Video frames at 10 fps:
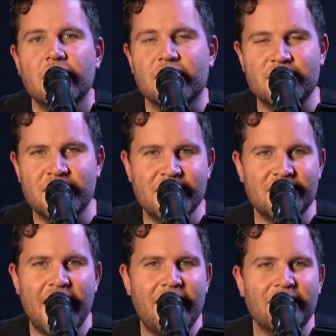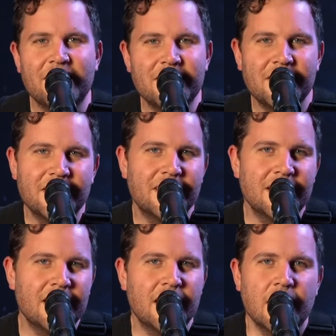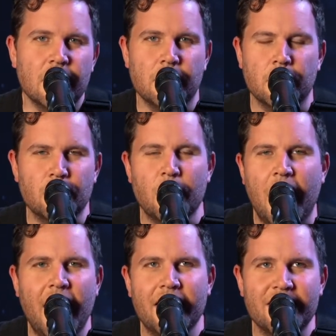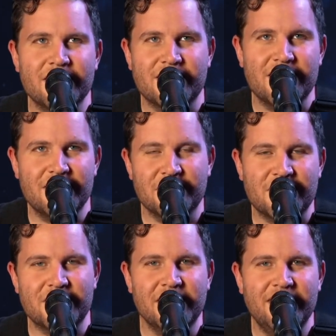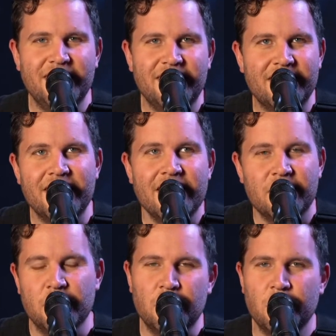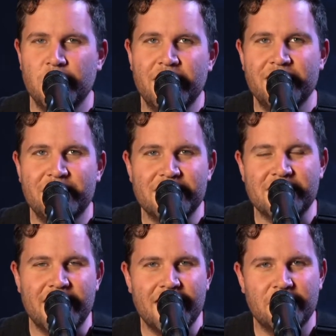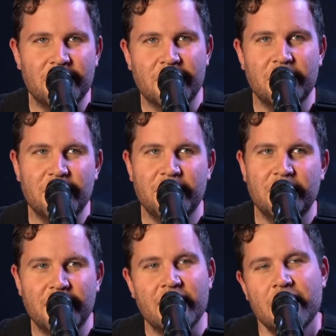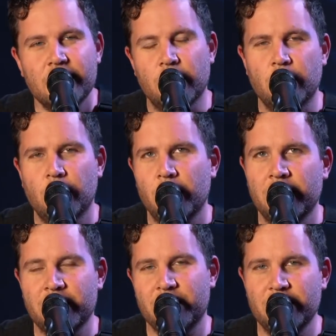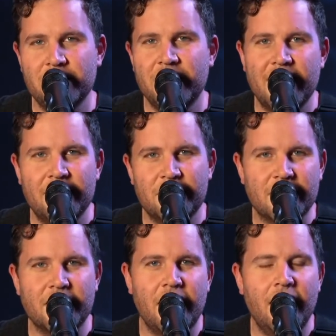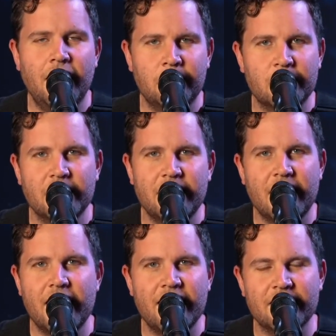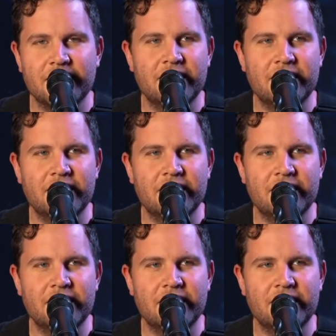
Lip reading: Let's sing this out. No eye is ever seen, no ear is ever heard, no one could ever comprehend.